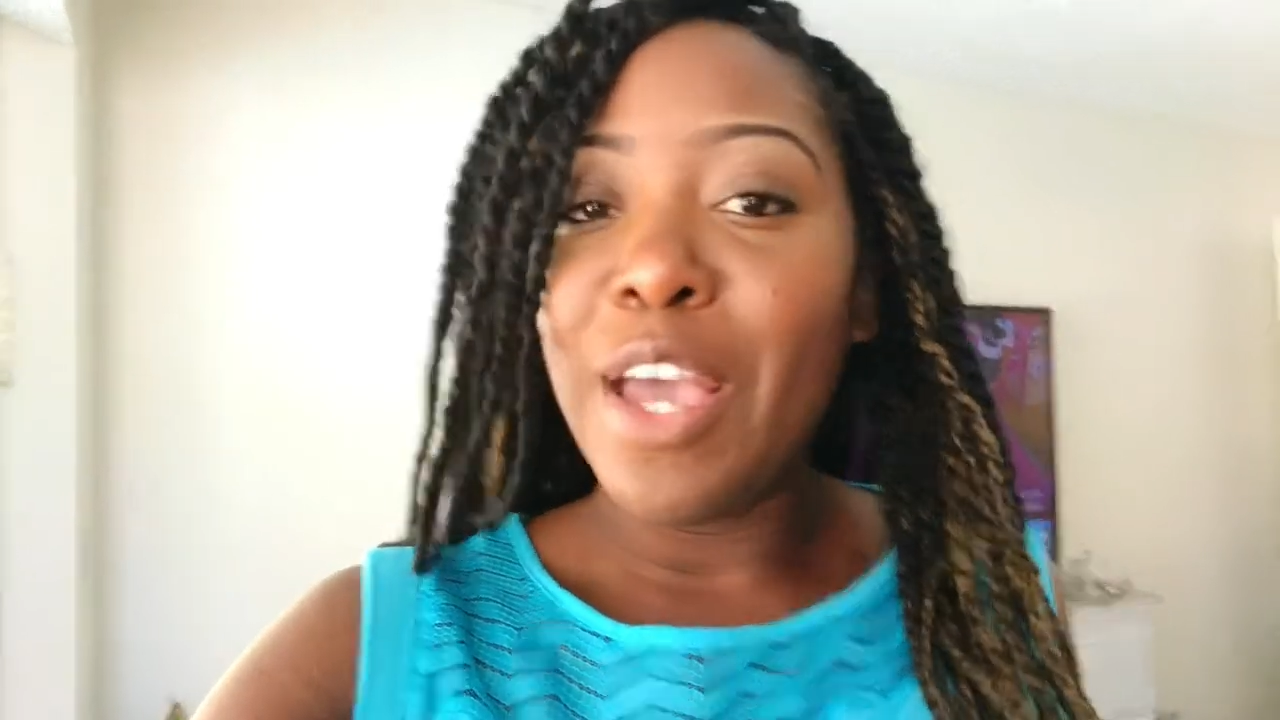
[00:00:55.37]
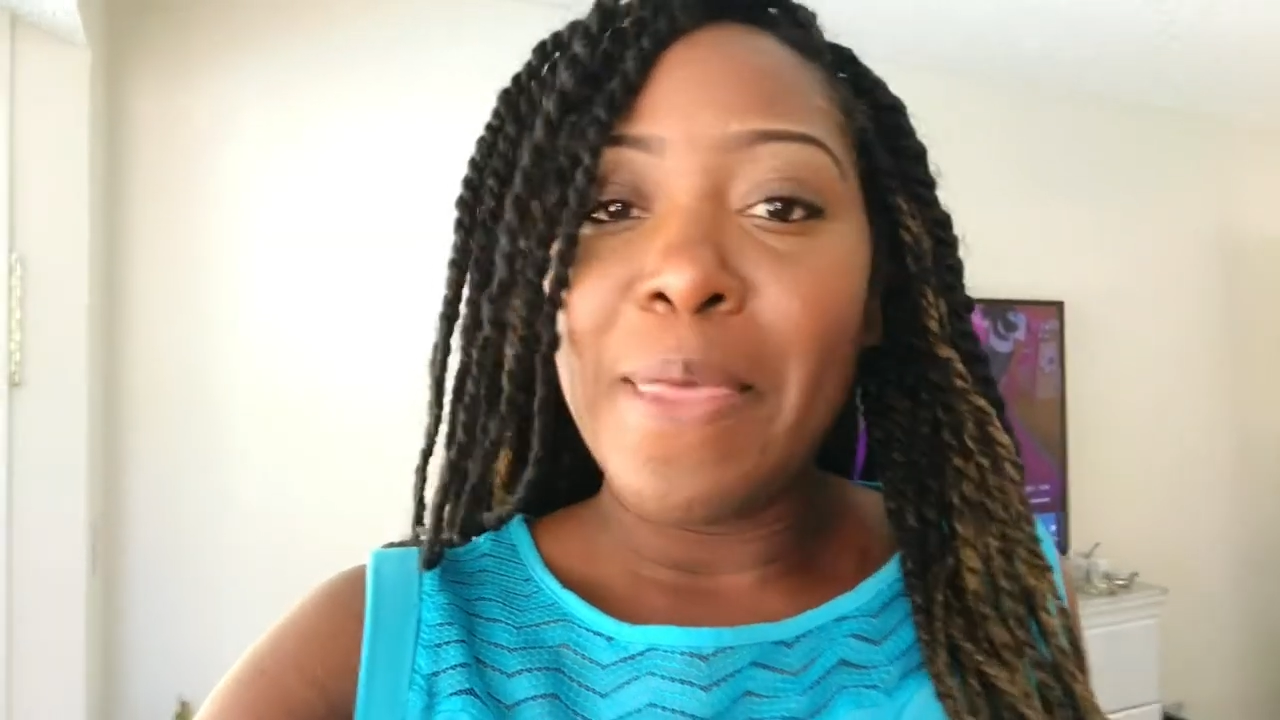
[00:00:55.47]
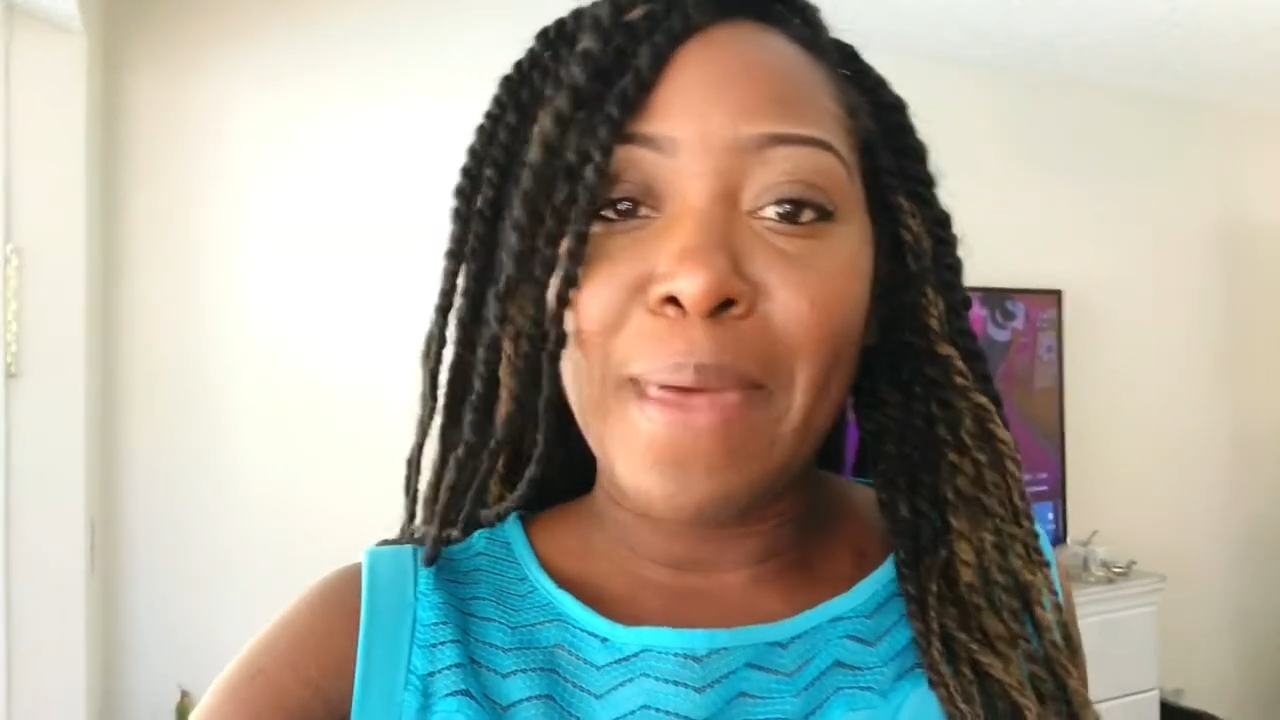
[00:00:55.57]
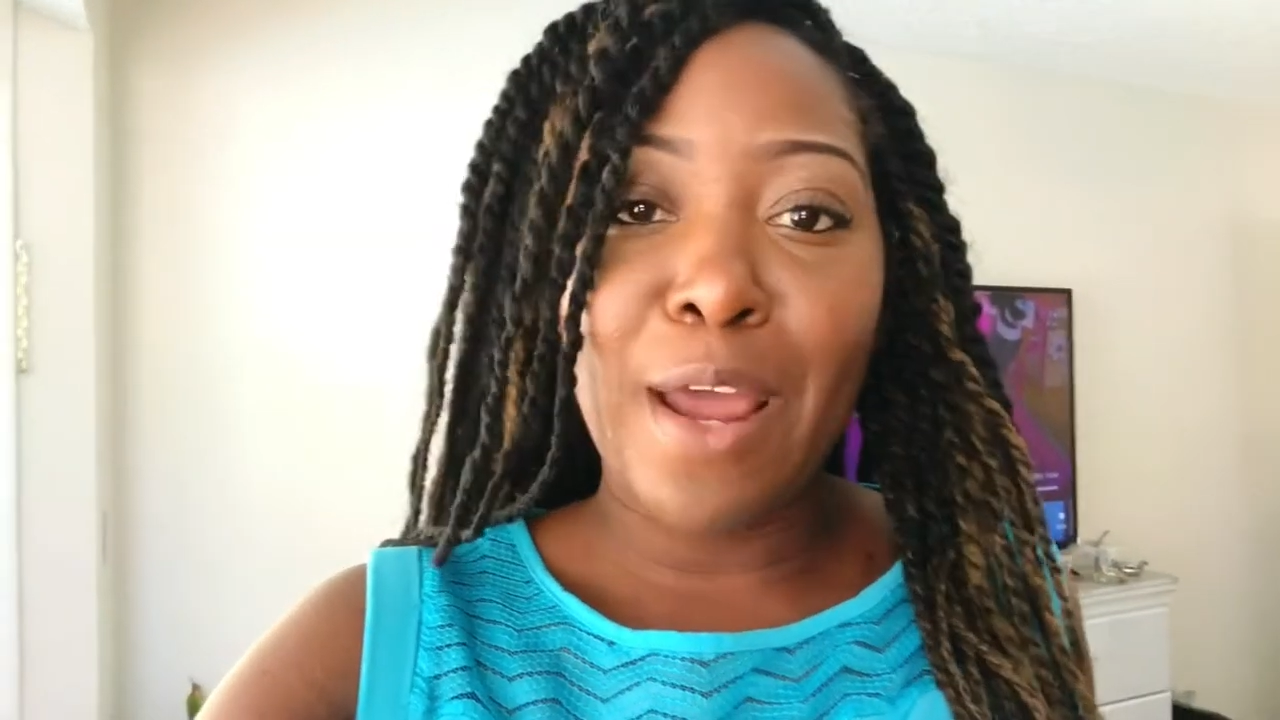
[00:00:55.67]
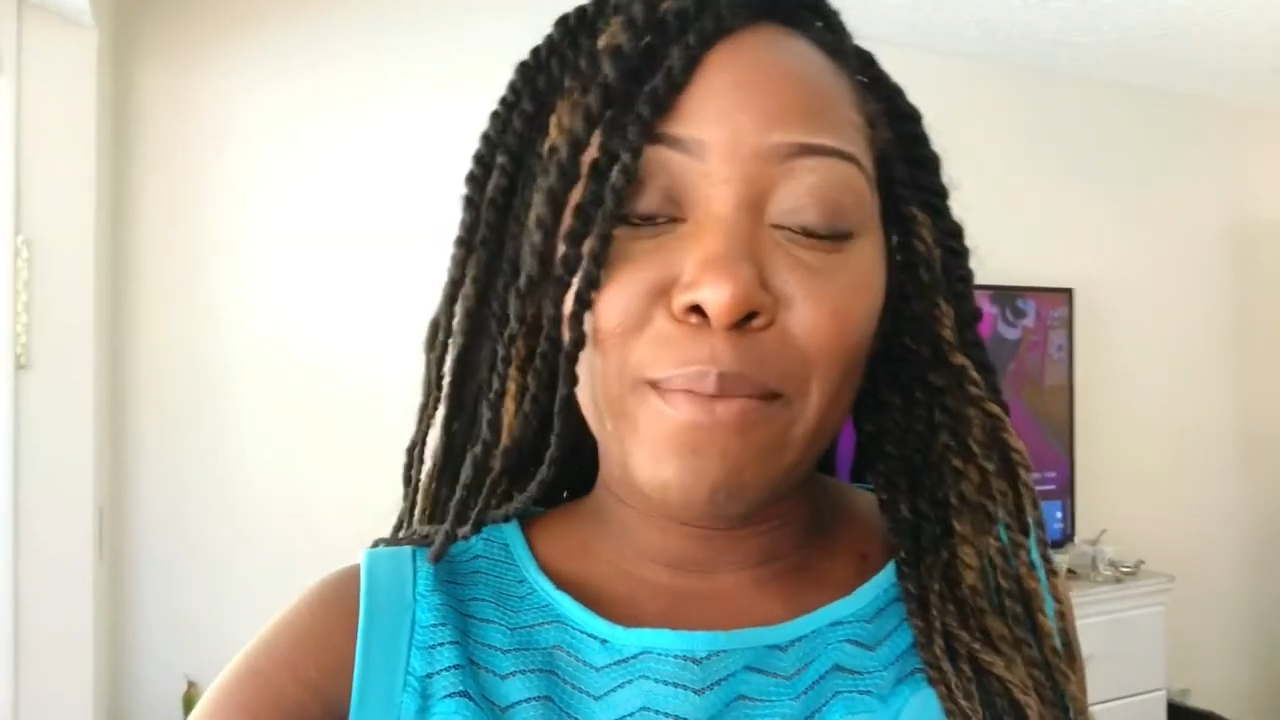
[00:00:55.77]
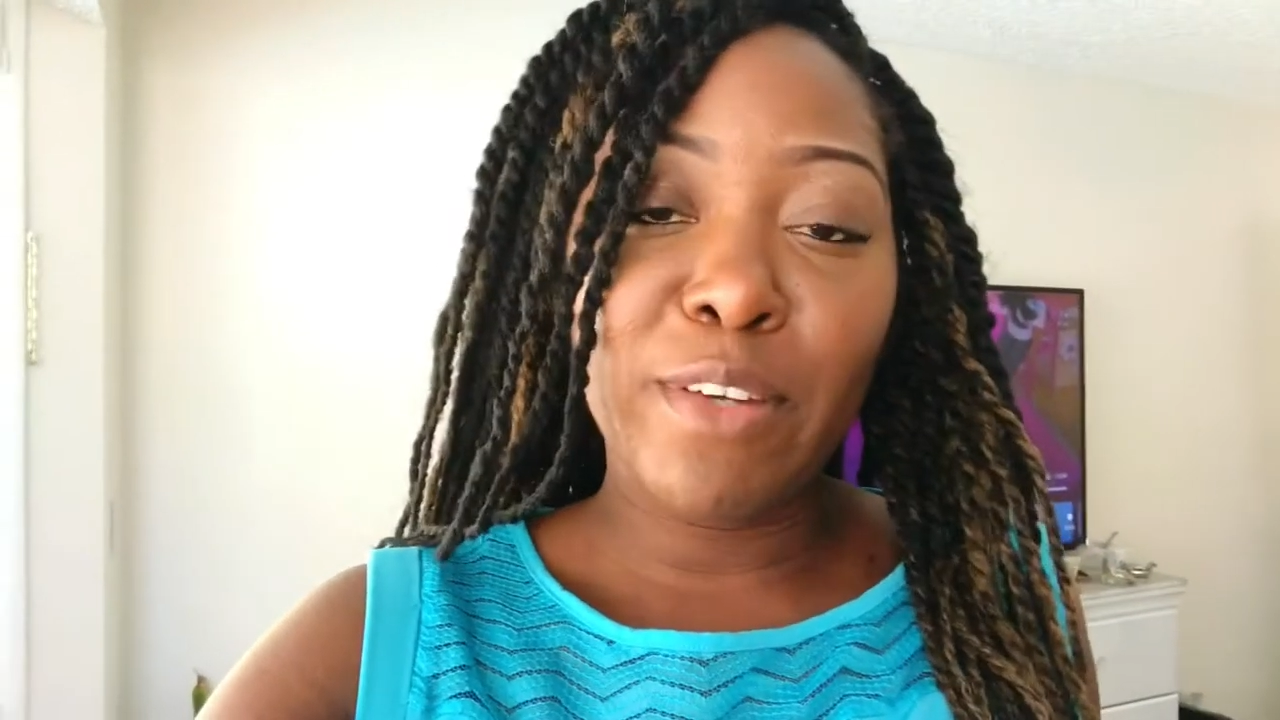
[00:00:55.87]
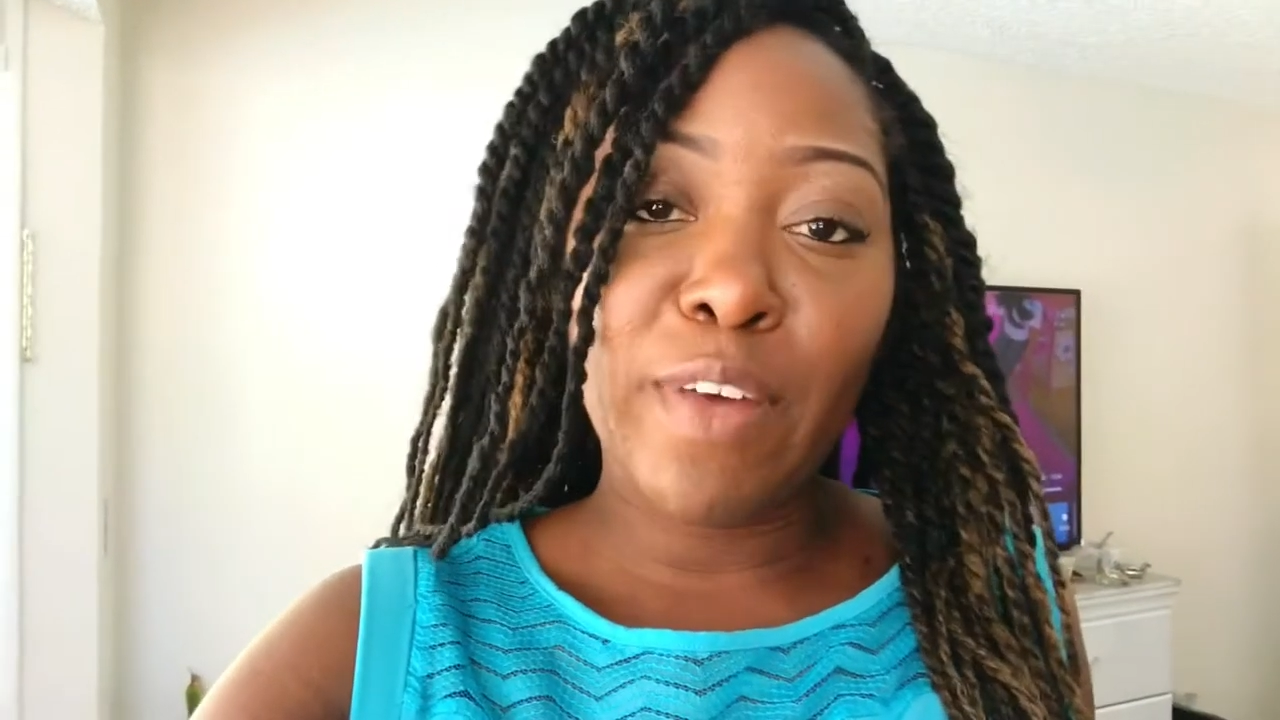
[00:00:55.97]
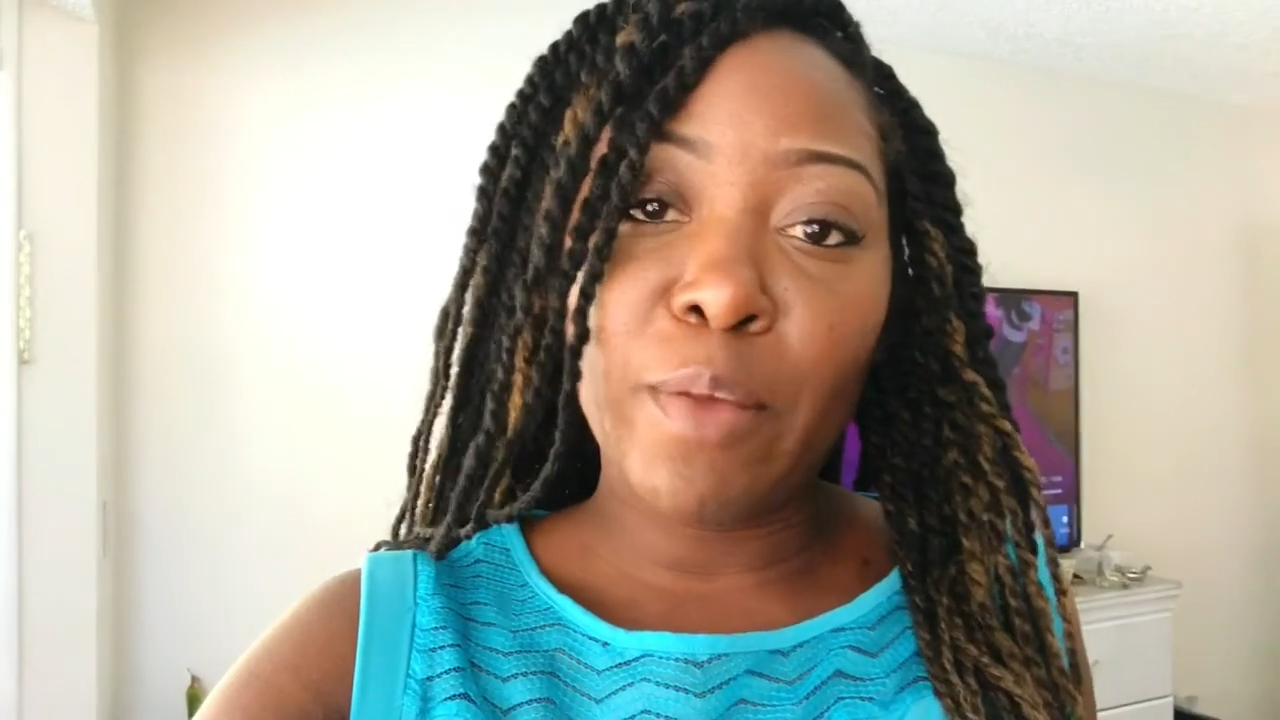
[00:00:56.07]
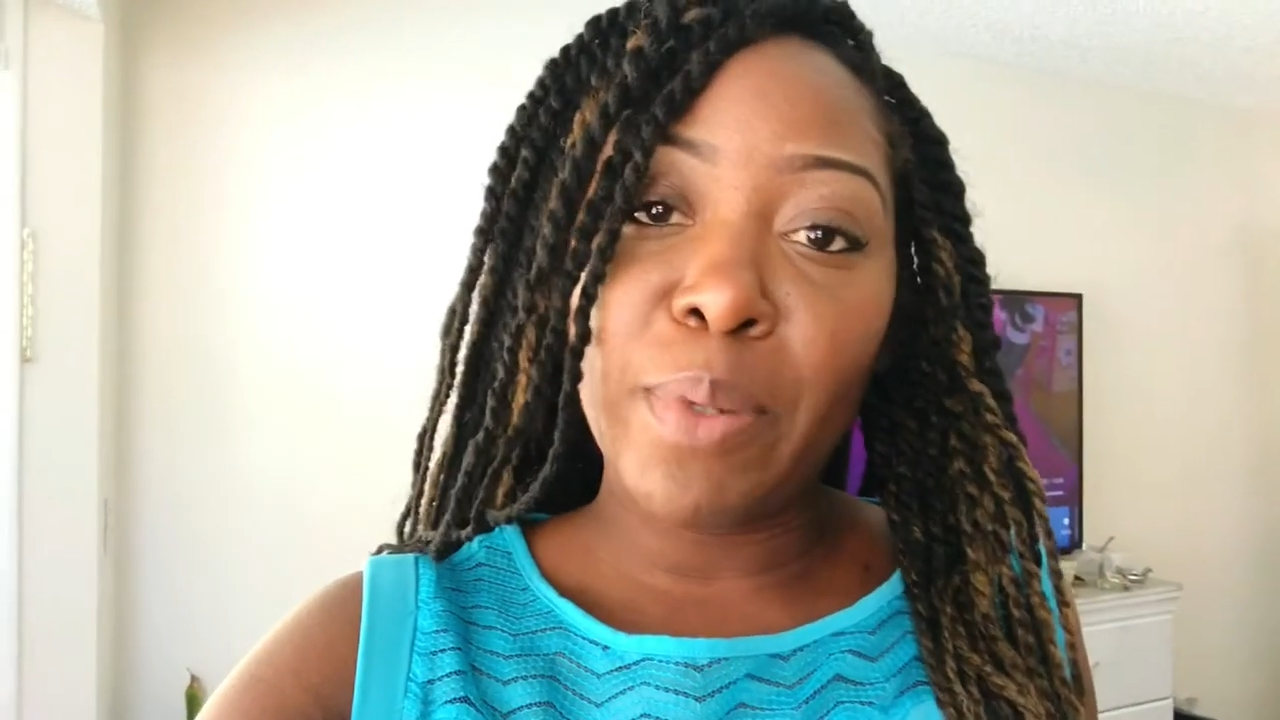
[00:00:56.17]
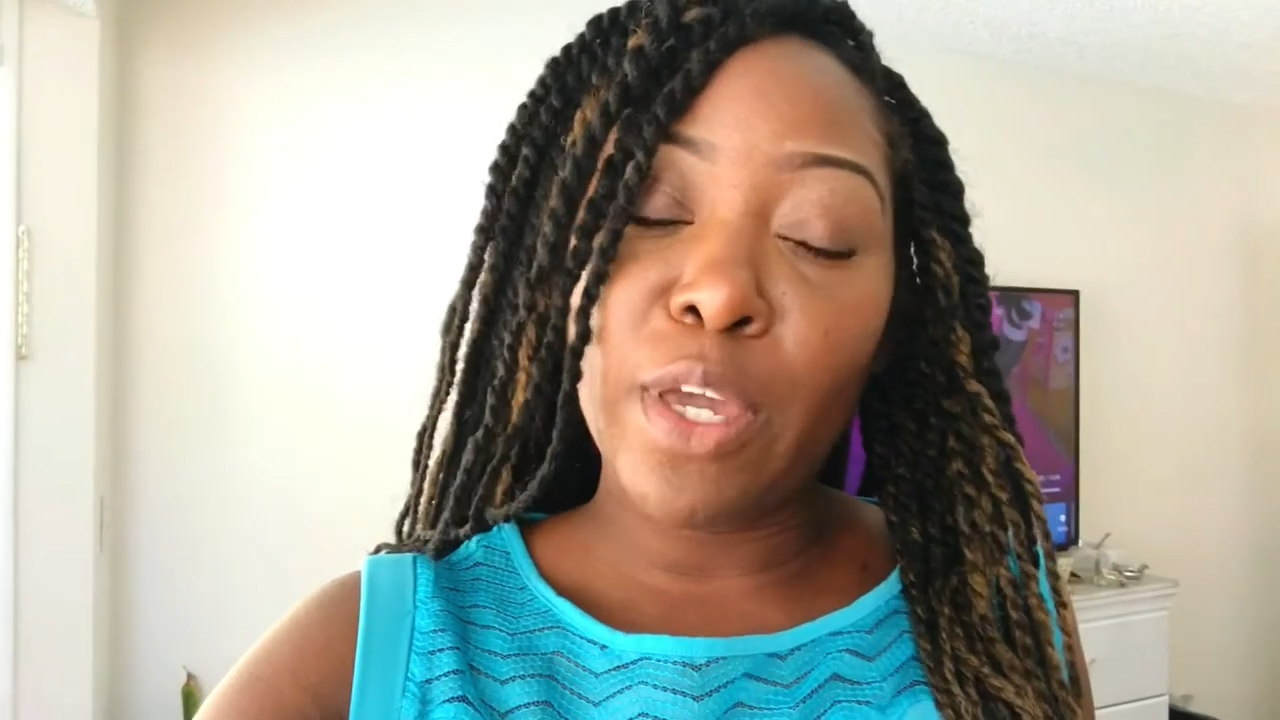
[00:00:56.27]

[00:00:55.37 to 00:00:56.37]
that I'm developing